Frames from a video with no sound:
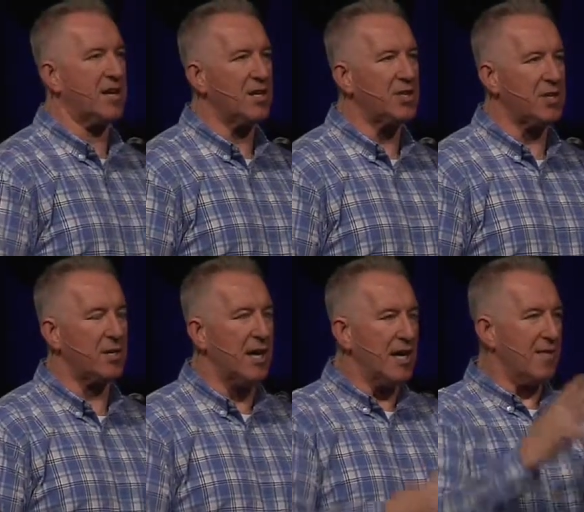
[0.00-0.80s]

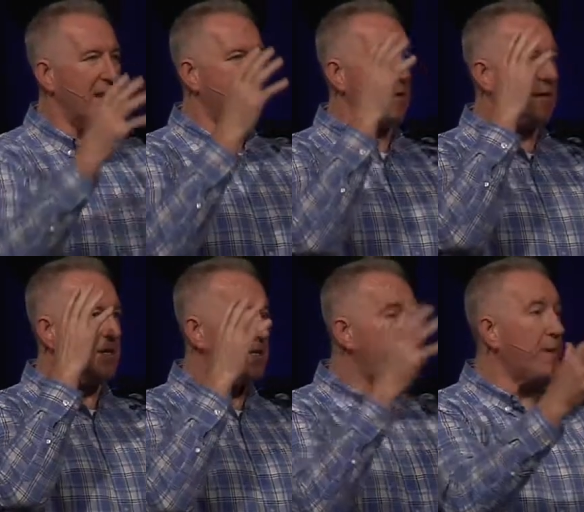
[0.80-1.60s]
collision that
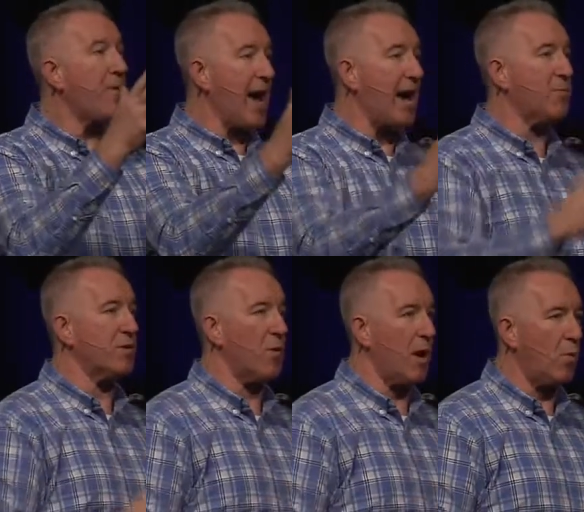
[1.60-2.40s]
these people had
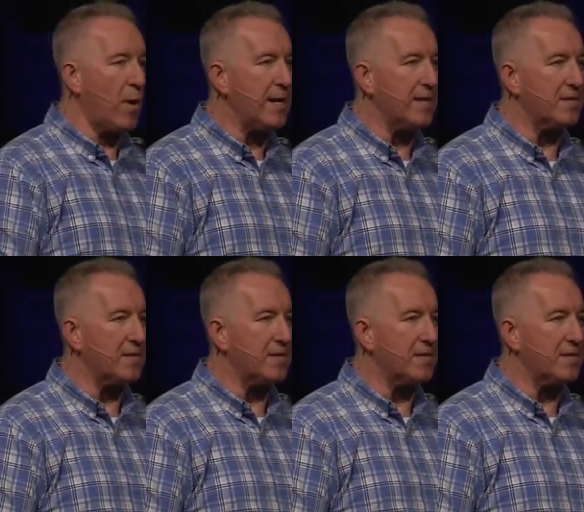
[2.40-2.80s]
with radiance.